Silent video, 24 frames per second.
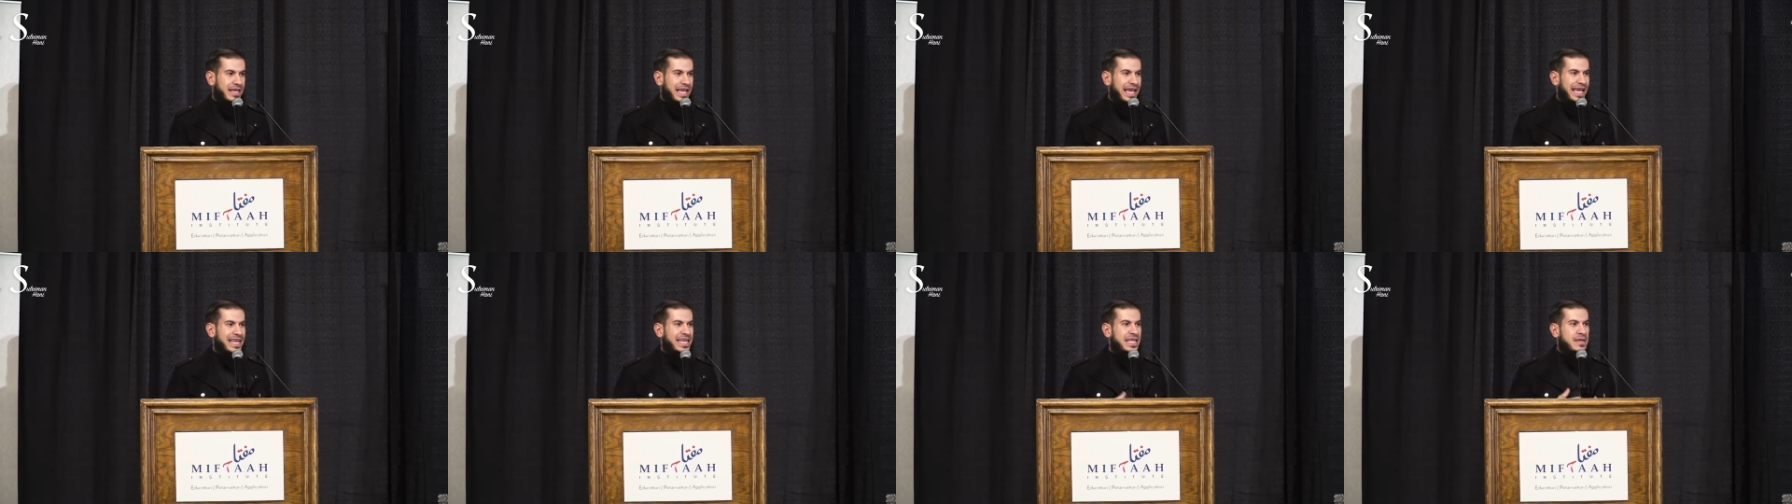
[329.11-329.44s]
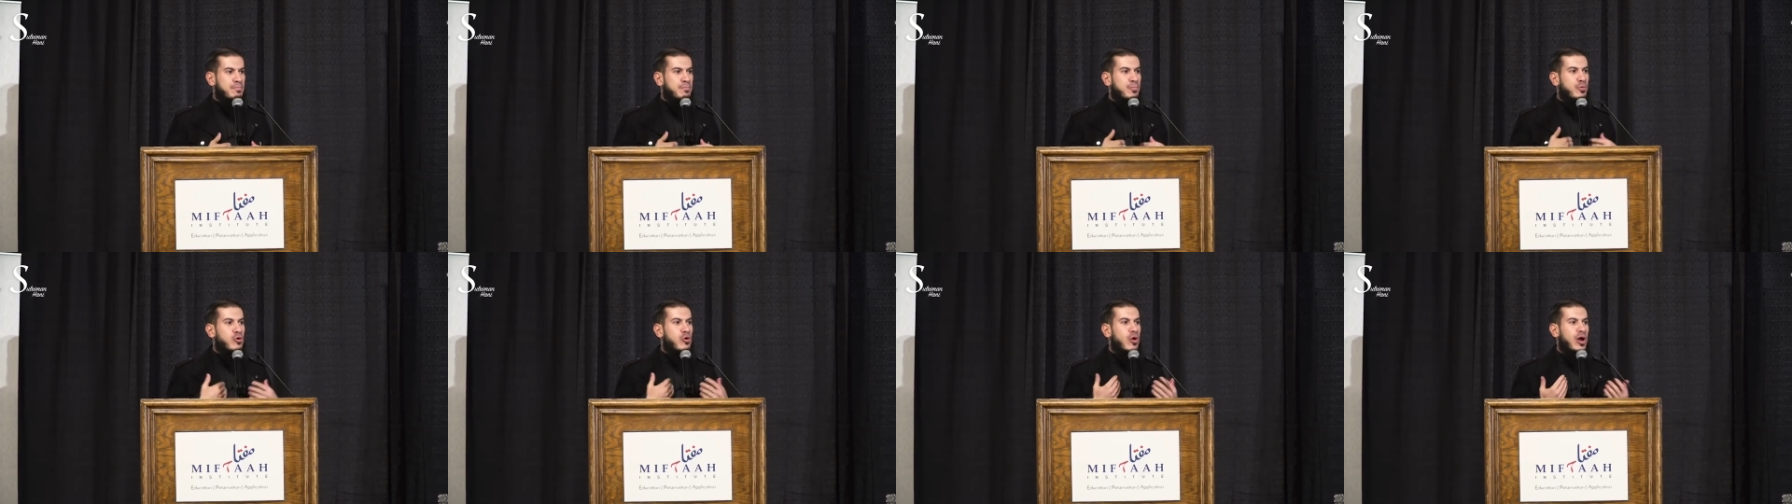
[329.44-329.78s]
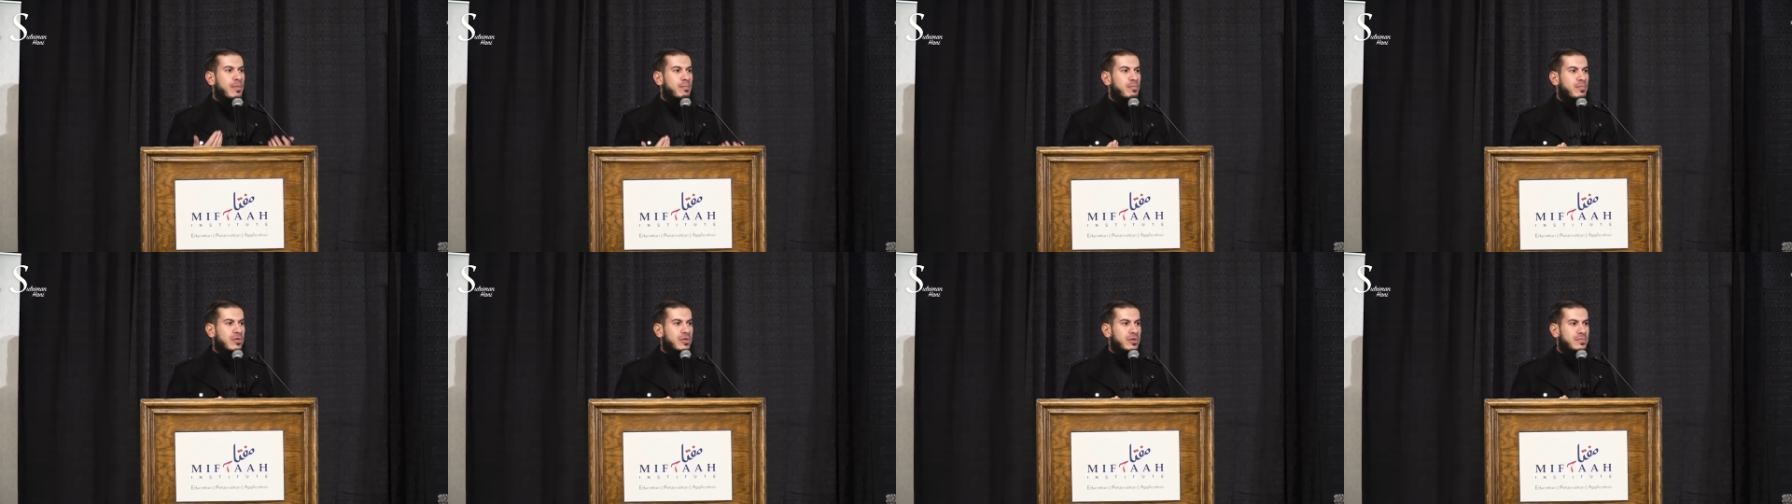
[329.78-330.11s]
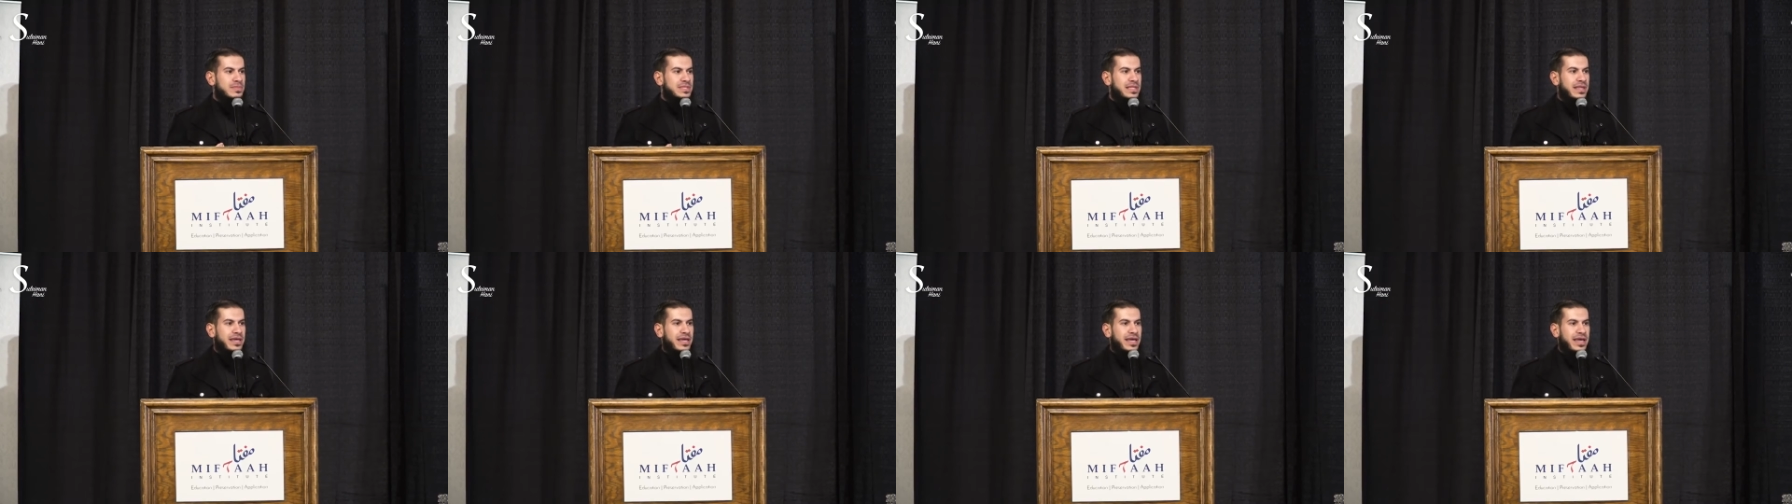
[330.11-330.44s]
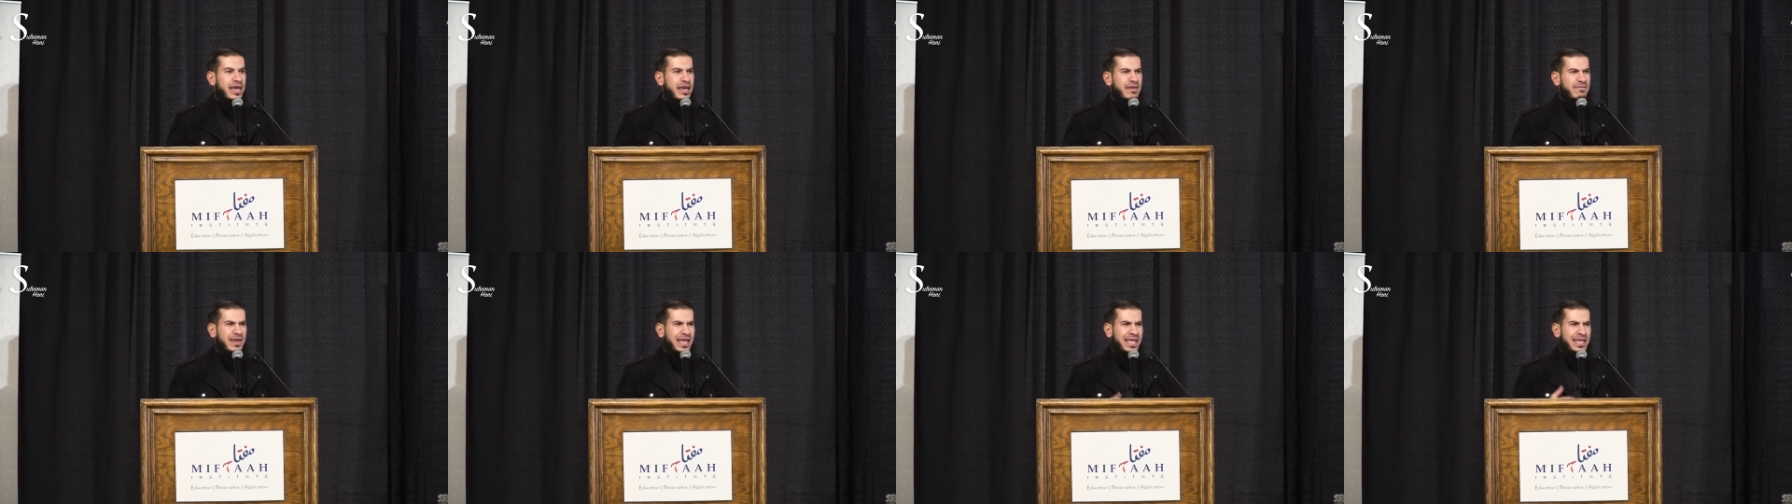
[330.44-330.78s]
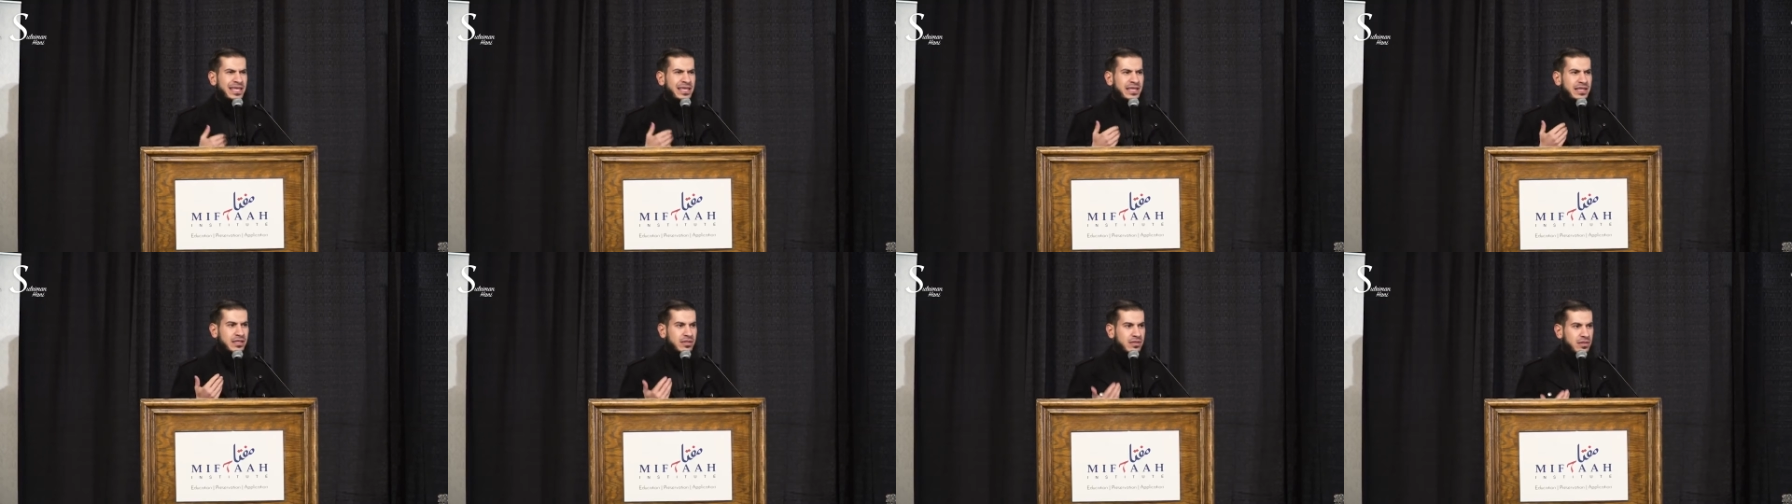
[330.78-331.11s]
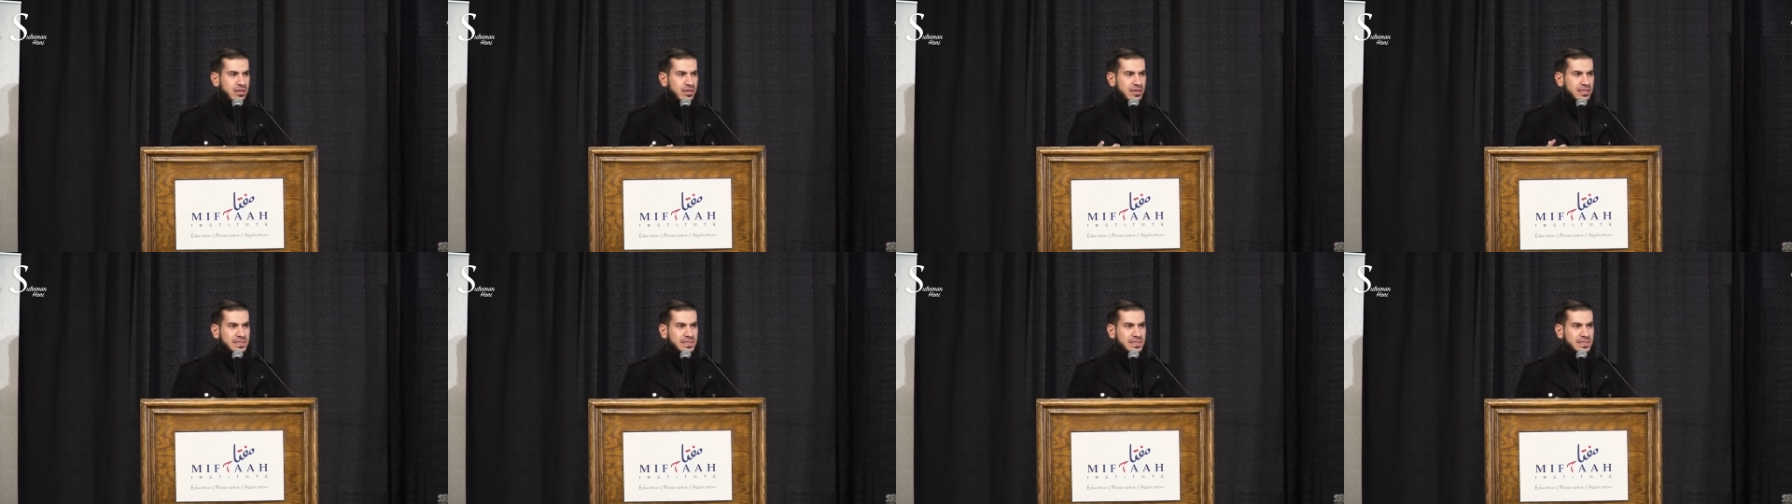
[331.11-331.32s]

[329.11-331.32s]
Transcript: any problems they have, any ill